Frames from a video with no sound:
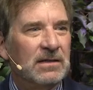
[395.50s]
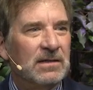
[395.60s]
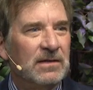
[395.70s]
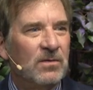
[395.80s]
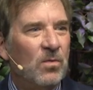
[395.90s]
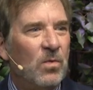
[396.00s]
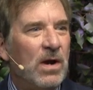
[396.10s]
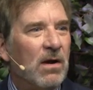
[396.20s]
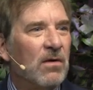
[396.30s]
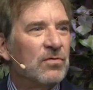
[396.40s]
Uh, we
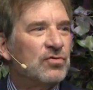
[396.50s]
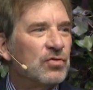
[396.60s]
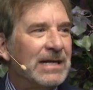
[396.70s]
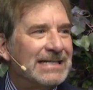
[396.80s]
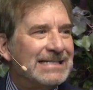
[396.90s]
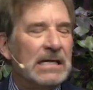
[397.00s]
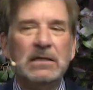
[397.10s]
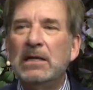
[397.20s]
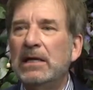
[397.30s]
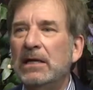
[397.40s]
are
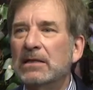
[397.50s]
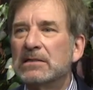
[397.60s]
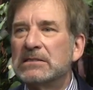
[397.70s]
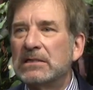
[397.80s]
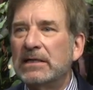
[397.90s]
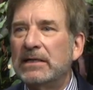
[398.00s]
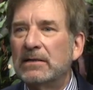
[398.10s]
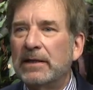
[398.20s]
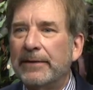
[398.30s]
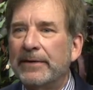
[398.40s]
transcending the
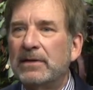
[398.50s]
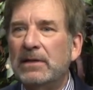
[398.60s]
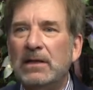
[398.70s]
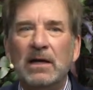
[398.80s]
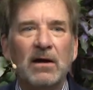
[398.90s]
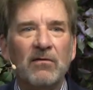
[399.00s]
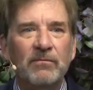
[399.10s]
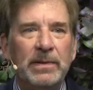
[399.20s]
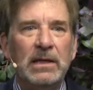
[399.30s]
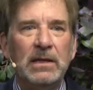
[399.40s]
singularity
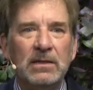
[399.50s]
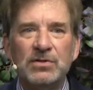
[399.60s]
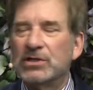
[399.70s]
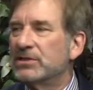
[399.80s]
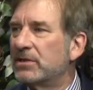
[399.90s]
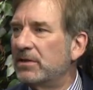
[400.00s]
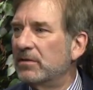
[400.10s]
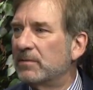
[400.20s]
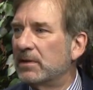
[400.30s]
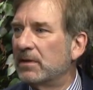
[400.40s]
of being just a
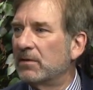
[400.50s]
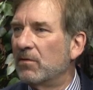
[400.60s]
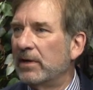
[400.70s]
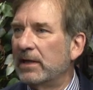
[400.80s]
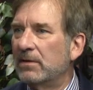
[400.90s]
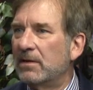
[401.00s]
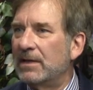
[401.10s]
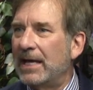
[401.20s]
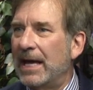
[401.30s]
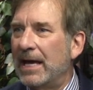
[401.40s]
human and going into
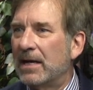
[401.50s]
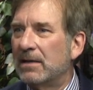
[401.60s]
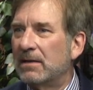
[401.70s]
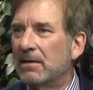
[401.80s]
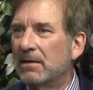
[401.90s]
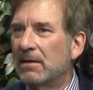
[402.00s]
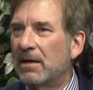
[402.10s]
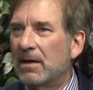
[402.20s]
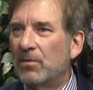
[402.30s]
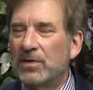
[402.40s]
the and
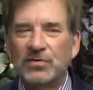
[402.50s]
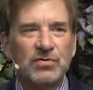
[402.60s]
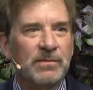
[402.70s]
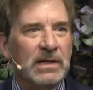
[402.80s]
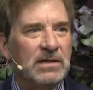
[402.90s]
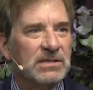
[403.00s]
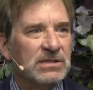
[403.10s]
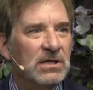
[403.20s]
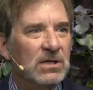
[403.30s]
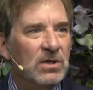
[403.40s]
uh, with a
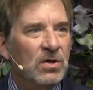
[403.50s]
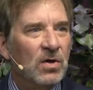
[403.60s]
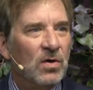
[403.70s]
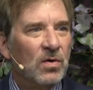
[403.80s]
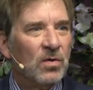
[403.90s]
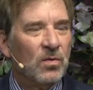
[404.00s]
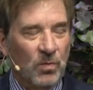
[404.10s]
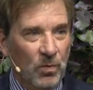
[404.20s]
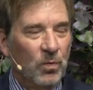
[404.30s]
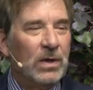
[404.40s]
tremendous
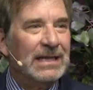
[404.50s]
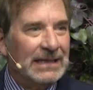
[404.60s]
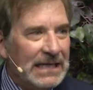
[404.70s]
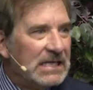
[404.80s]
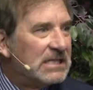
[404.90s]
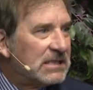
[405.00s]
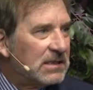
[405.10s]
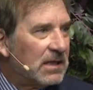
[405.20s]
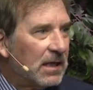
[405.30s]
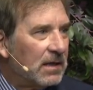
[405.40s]
release
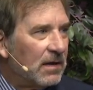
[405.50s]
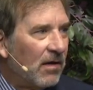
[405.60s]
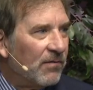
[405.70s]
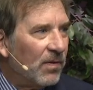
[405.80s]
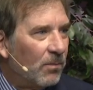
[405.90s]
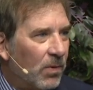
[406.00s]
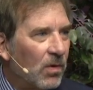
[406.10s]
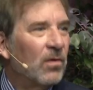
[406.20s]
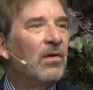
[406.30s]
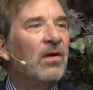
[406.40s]
then of the
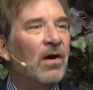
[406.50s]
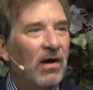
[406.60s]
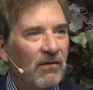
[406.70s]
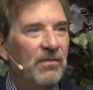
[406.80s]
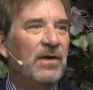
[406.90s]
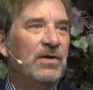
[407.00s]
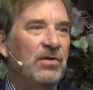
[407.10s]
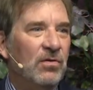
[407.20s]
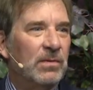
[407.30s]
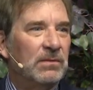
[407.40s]
burden of the
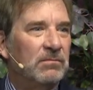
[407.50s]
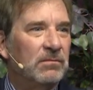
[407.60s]
human.